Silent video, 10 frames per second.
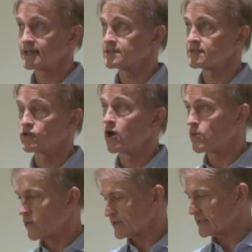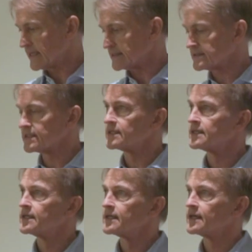doesn't know what it is.
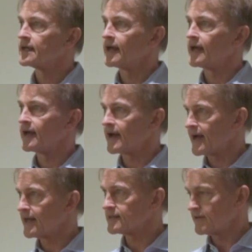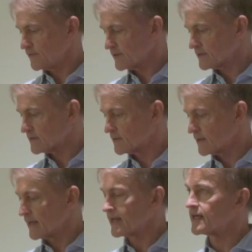And if it
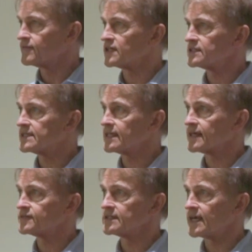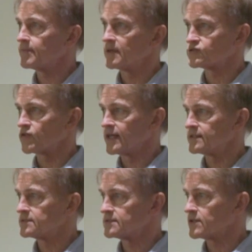still gives a name, it's red.
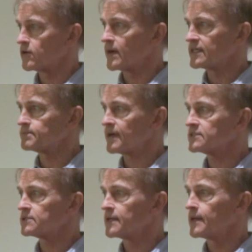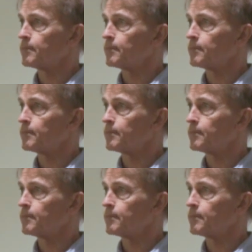So as much